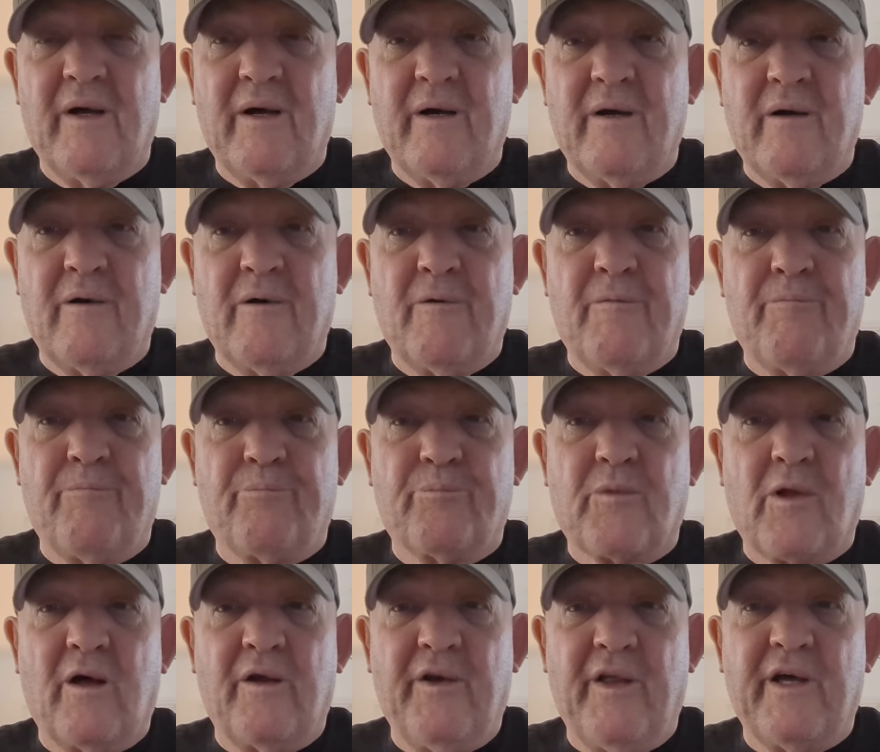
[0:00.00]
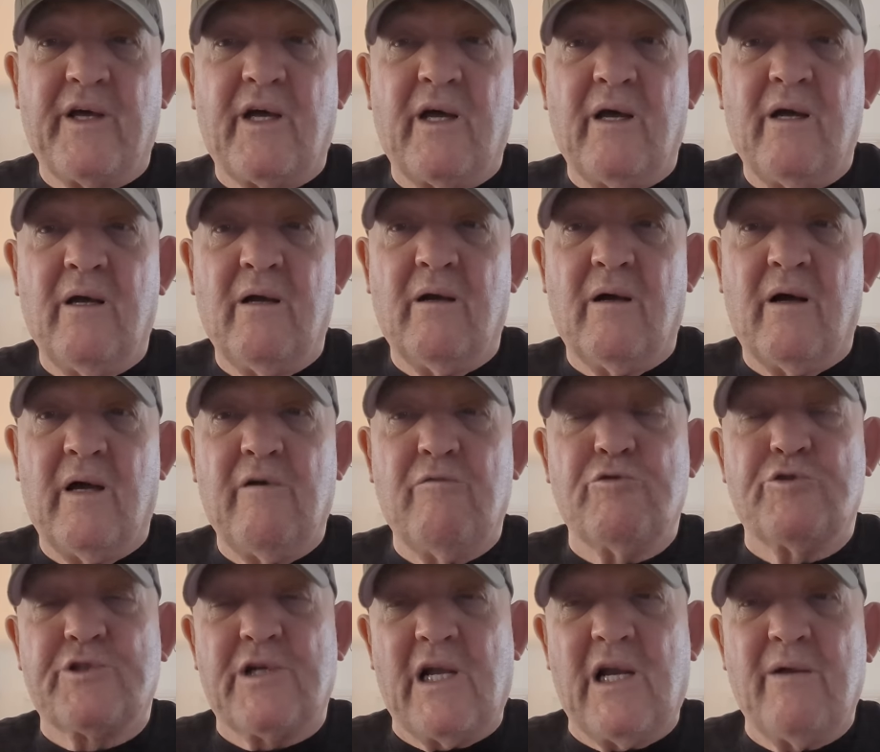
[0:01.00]
Um, Nicky, he
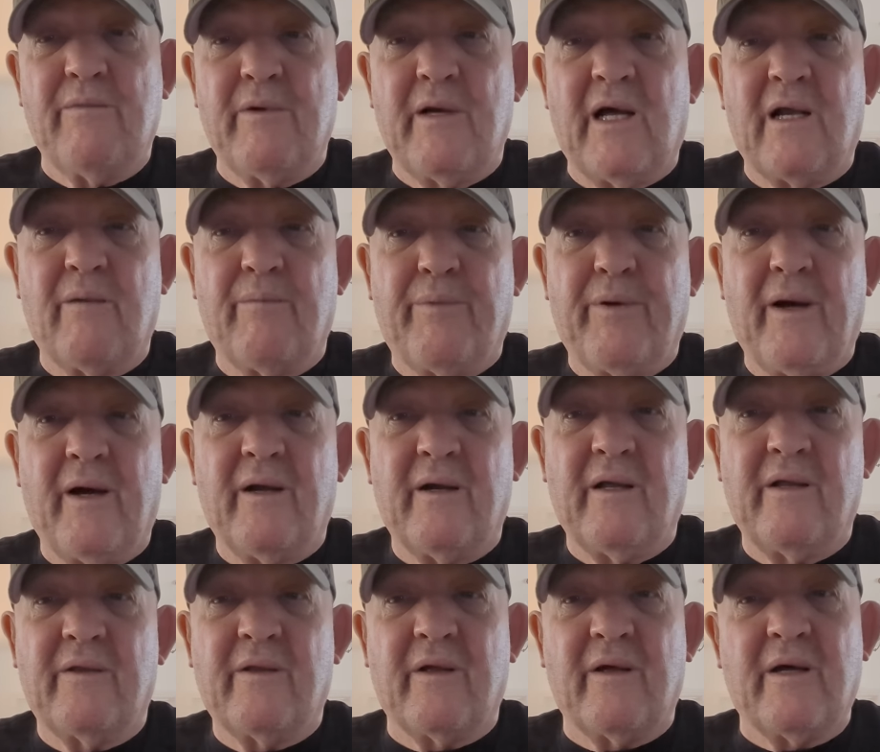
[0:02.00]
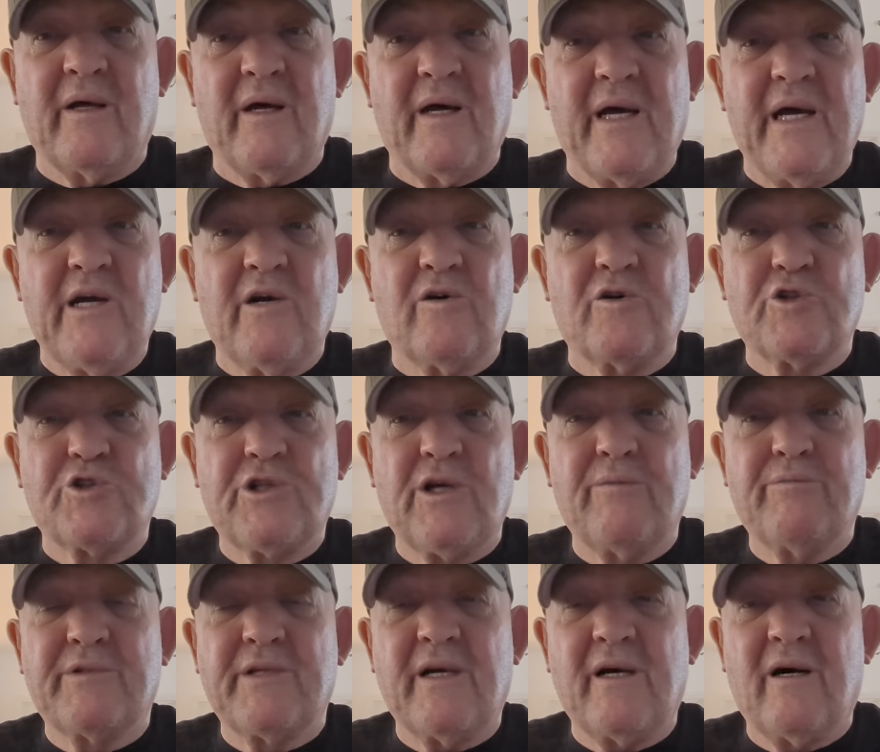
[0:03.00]
was telling me and apparently that he got
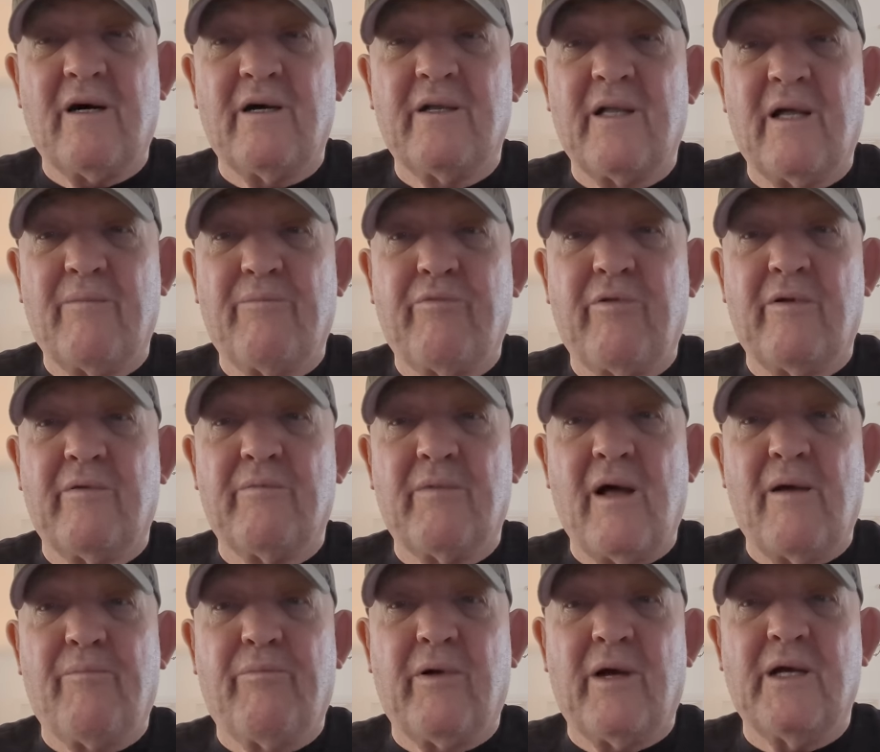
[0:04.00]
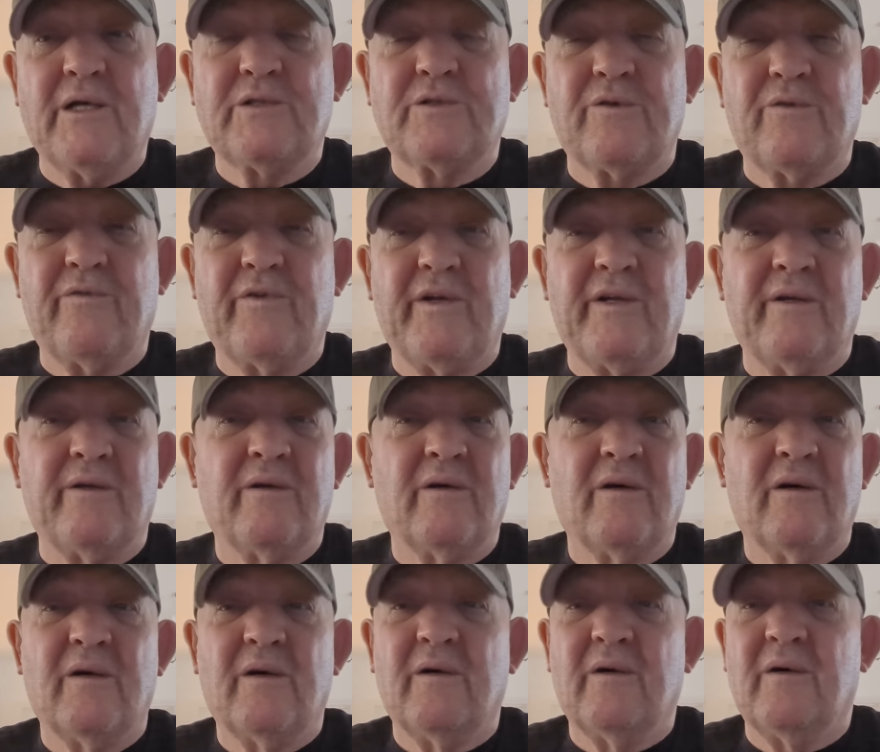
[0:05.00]
shipped out of that that place within
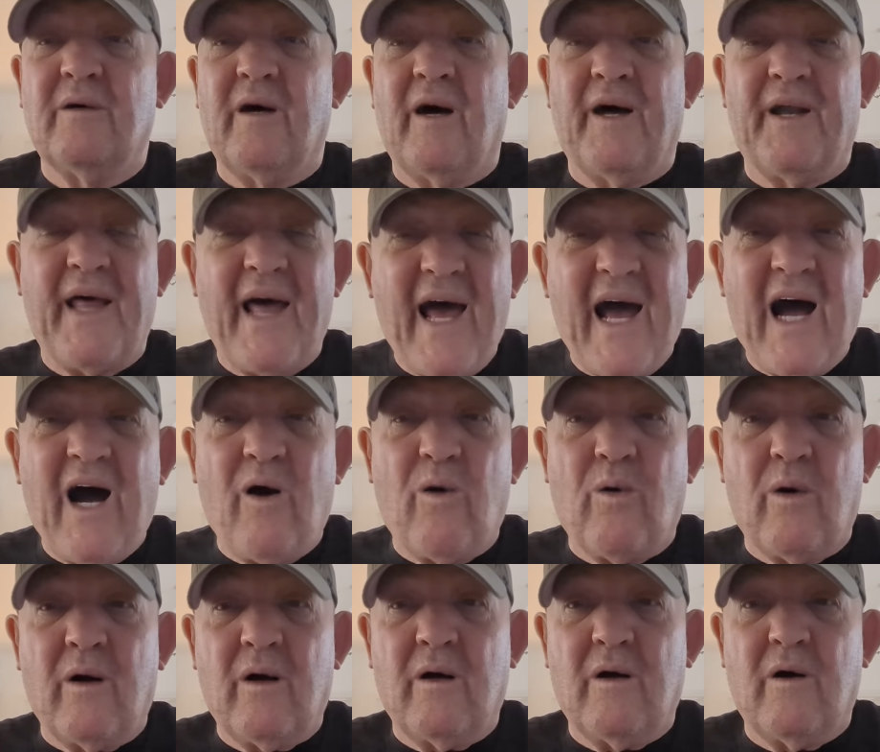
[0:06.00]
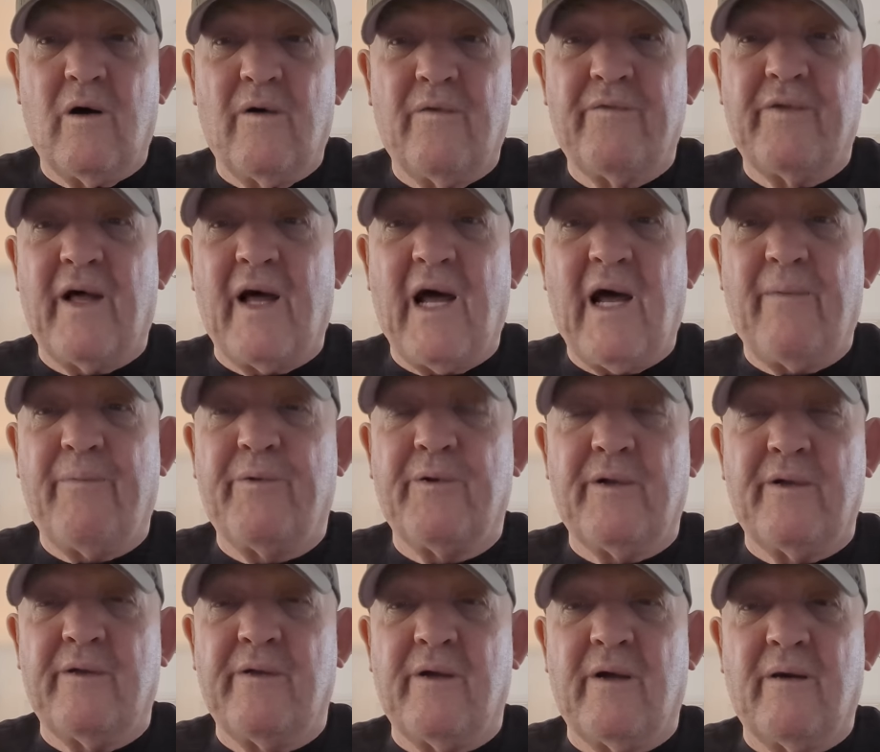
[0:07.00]
an hour of that
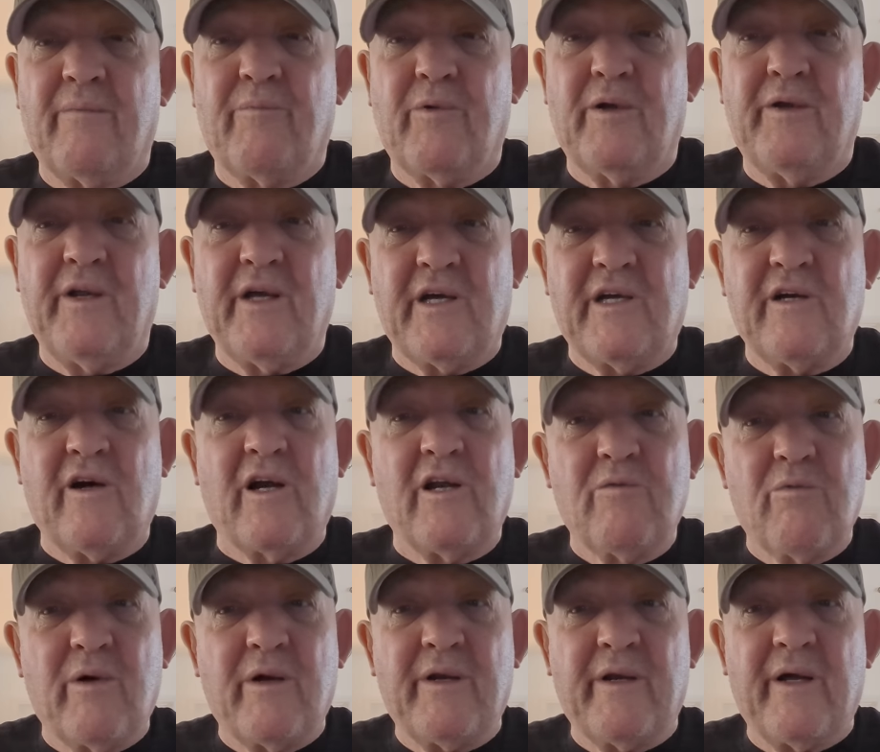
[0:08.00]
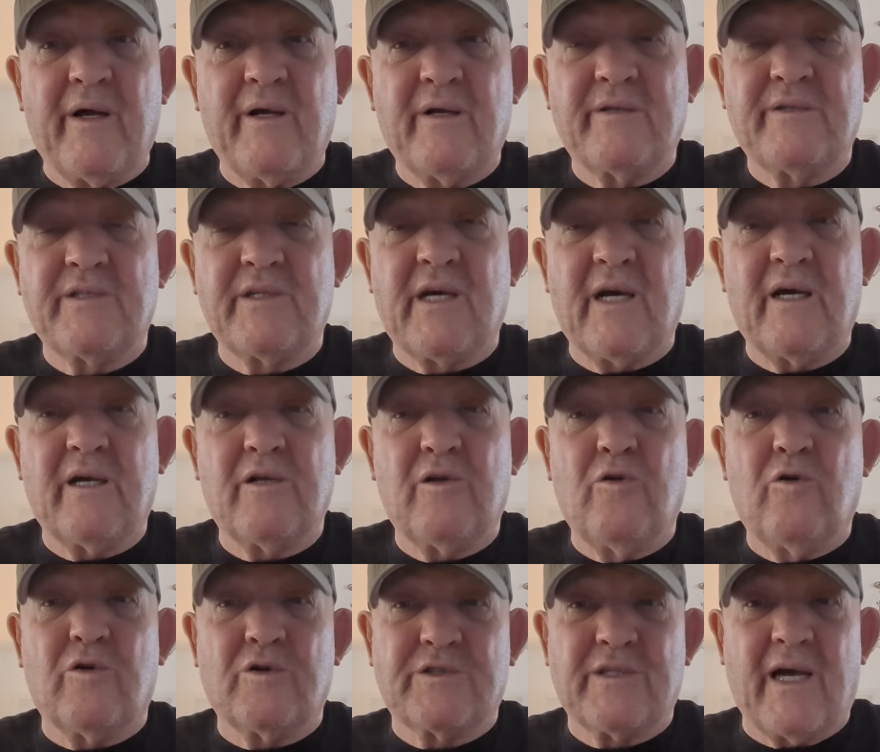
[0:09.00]
happening, yeah. But Nicky only went there to get
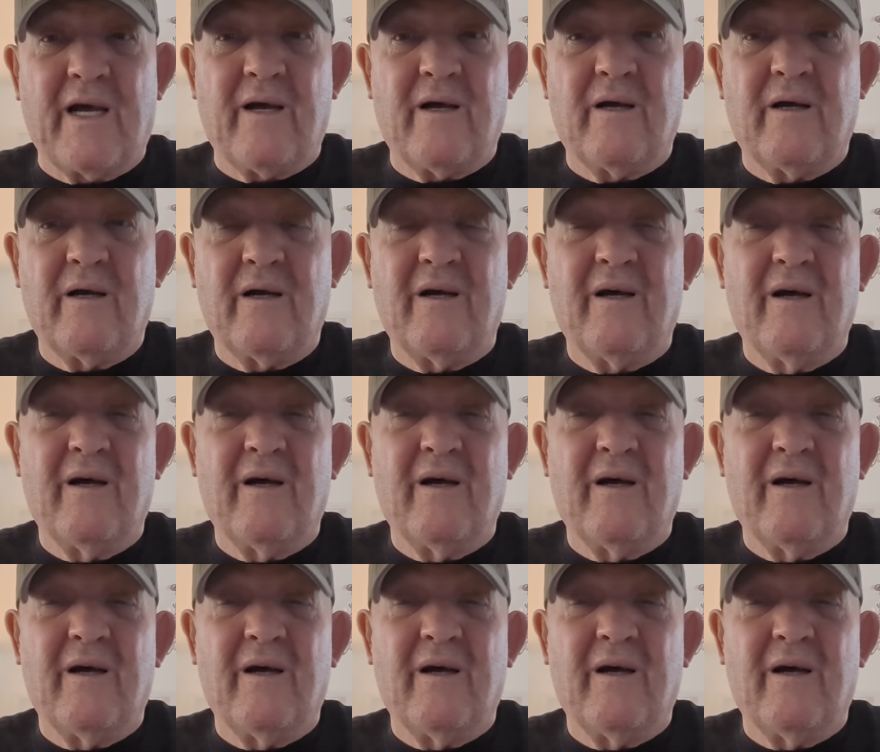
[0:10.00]
looked at.